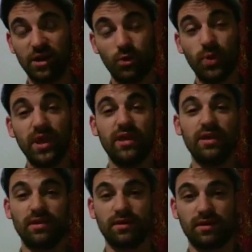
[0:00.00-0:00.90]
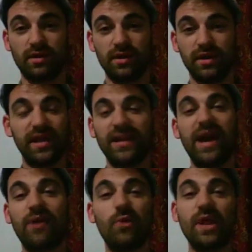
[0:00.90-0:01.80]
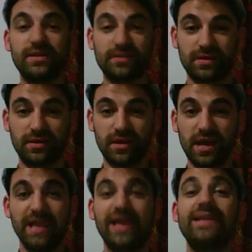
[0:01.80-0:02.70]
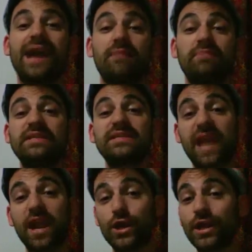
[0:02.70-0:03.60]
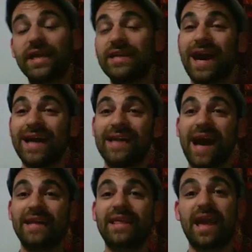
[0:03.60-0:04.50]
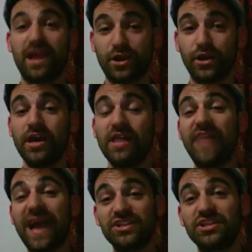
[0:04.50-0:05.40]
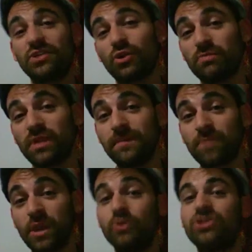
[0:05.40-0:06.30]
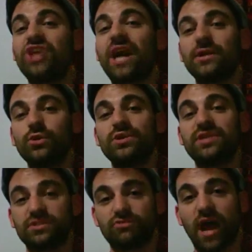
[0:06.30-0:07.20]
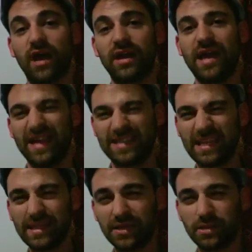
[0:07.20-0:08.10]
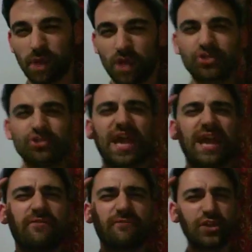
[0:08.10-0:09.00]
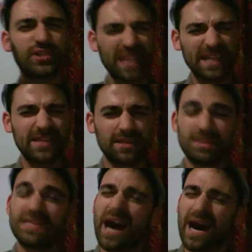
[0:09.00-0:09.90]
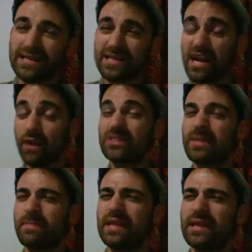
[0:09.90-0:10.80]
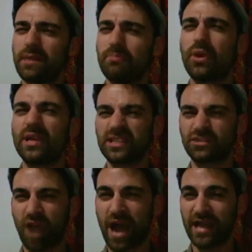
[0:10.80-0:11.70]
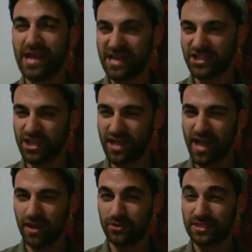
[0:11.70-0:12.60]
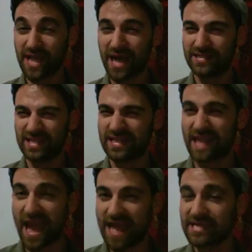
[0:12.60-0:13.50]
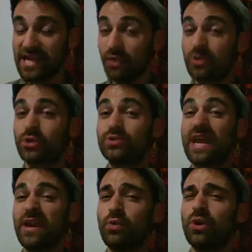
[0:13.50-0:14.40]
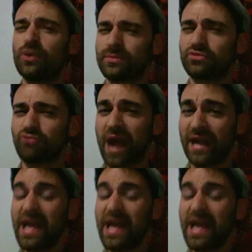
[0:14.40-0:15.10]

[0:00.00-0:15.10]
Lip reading: we cannot wait, cannot be scared, and cannot not care. That, she told me, was John Lewis's rock, as he led the marchers head first into the batons. It was Amelia Boynton's rock, as she inhaled the toxic gas. It was Hosea Williams' rock.